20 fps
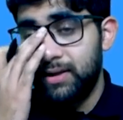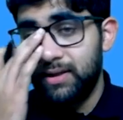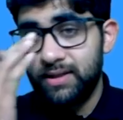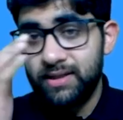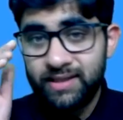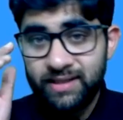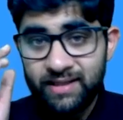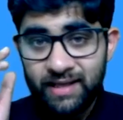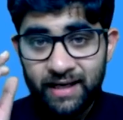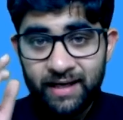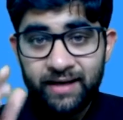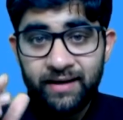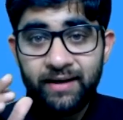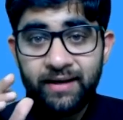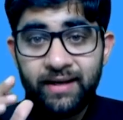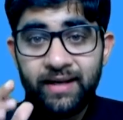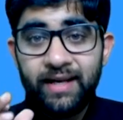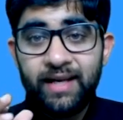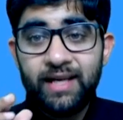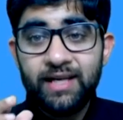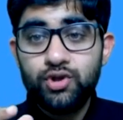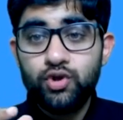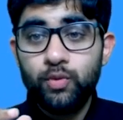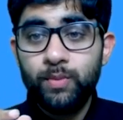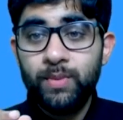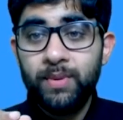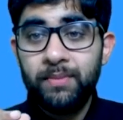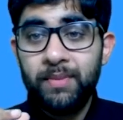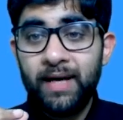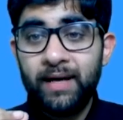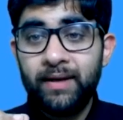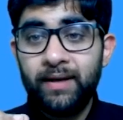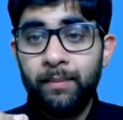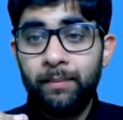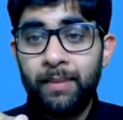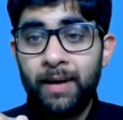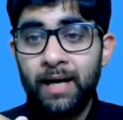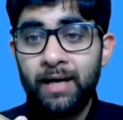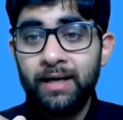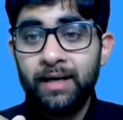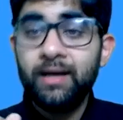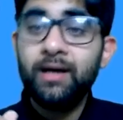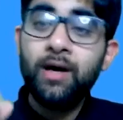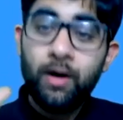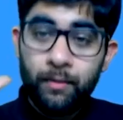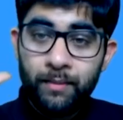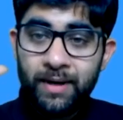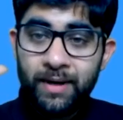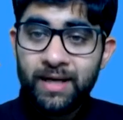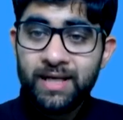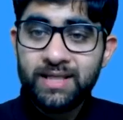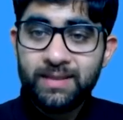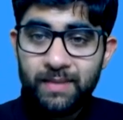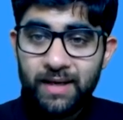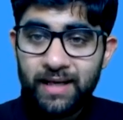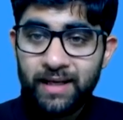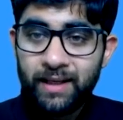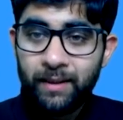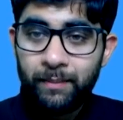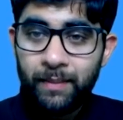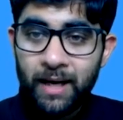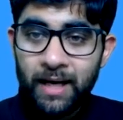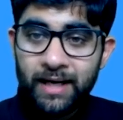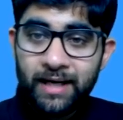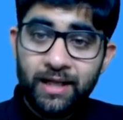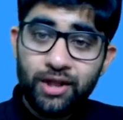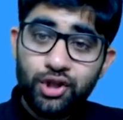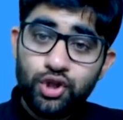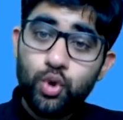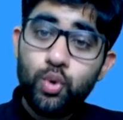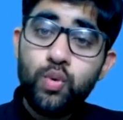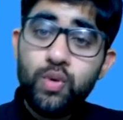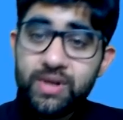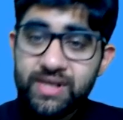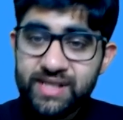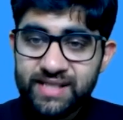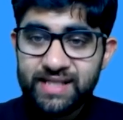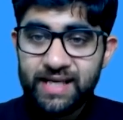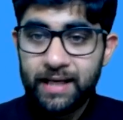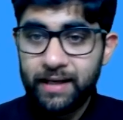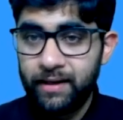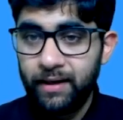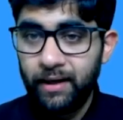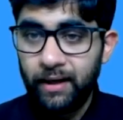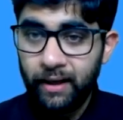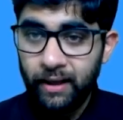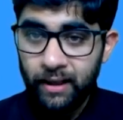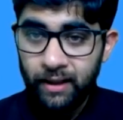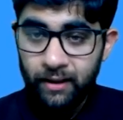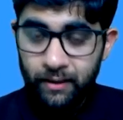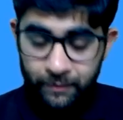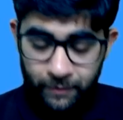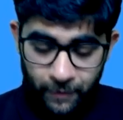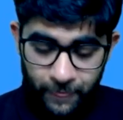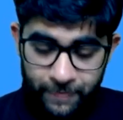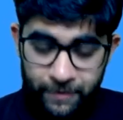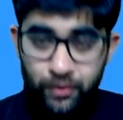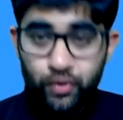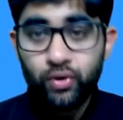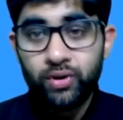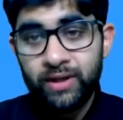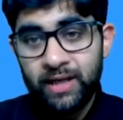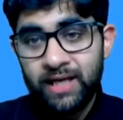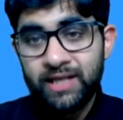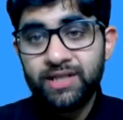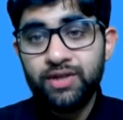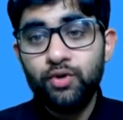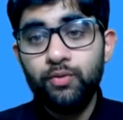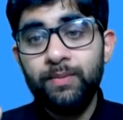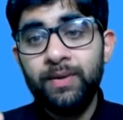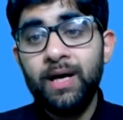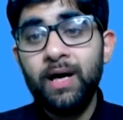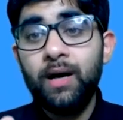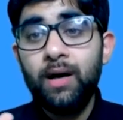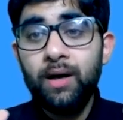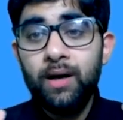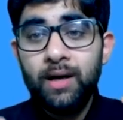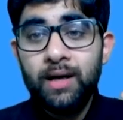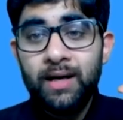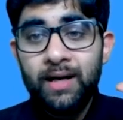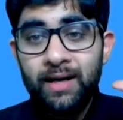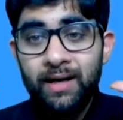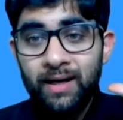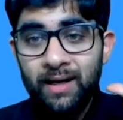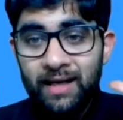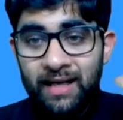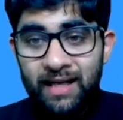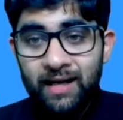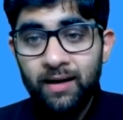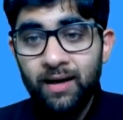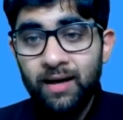secretary is to be made the part, government is made the party through secretary. So there should be a legal